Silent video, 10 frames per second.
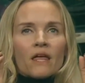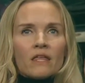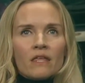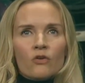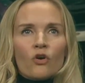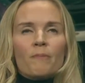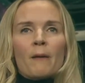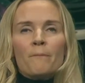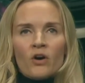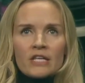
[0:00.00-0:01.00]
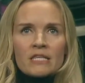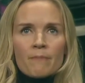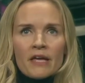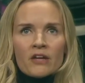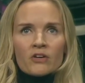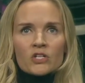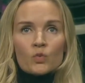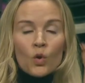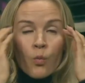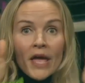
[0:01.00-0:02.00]
European policymakers
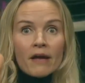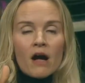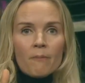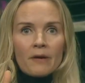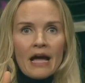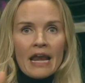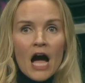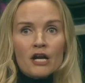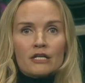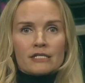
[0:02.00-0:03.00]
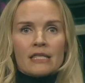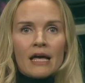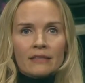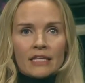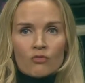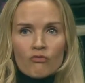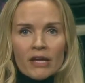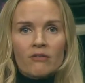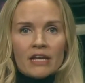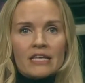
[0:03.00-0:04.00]
will wake up and understand that
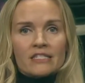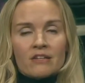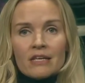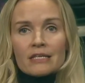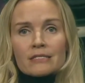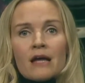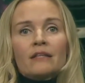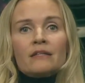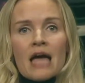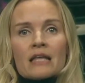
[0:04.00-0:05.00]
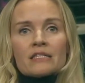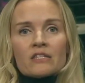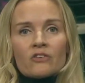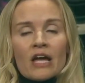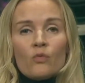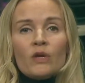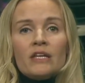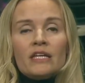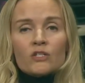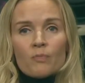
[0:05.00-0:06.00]
regulation is not an answer, and we
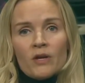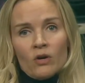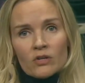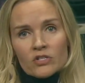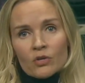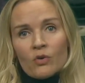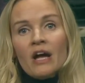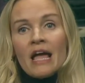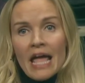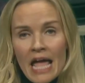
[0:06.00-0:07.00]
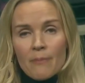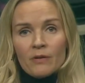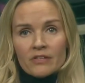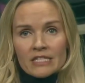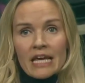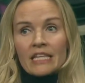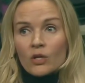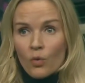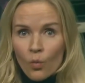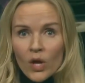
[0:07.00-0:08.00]
need to be also able to say that
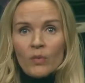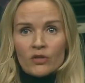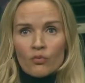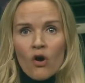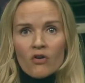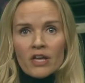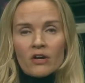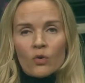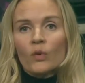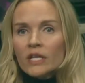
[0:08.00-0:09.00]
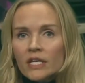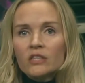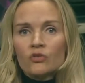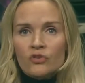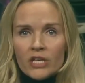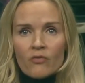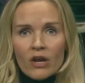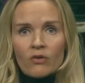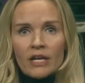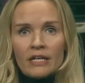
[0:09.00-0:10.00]
we went wrong here. We need to
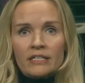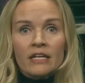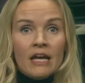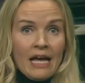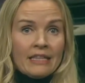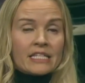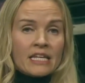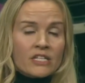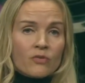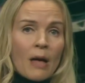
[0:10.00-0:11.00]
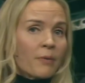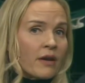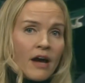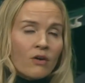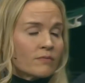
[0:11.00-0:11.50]
deregulate, and this needs to happen now.